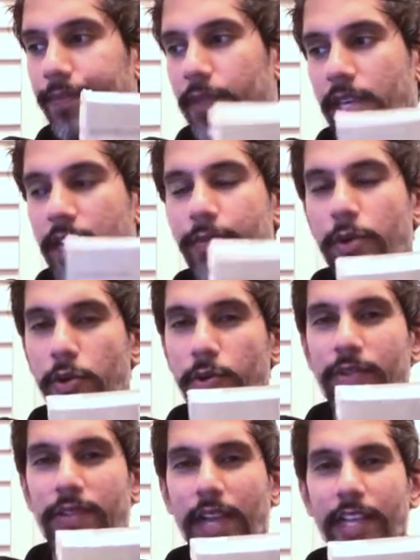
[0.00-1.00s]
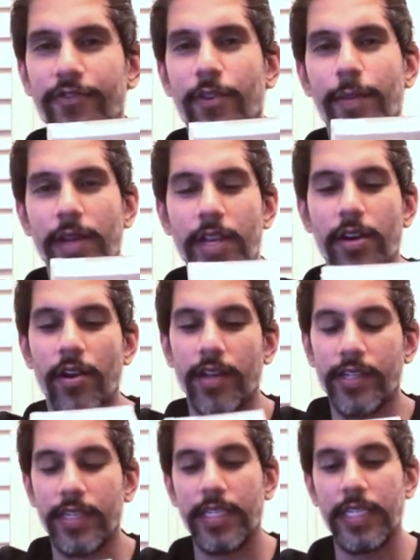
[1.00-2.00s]
keep new stains from
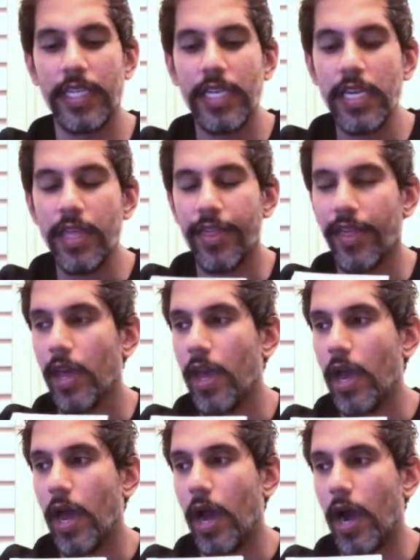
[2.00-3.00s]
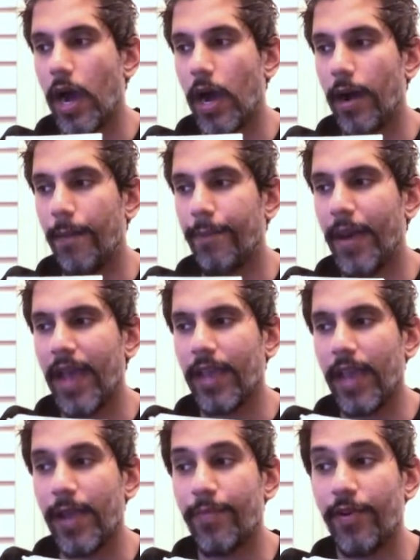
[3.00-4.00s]
adhering to teeth. PEG
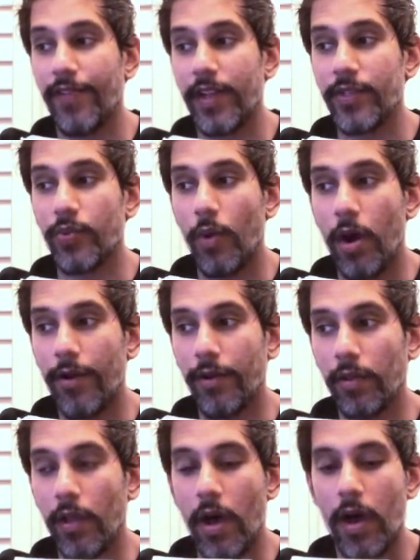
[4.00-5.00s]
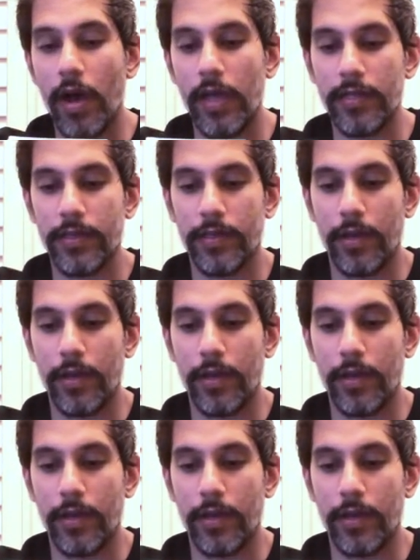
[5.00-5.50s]
8 prevents water loss.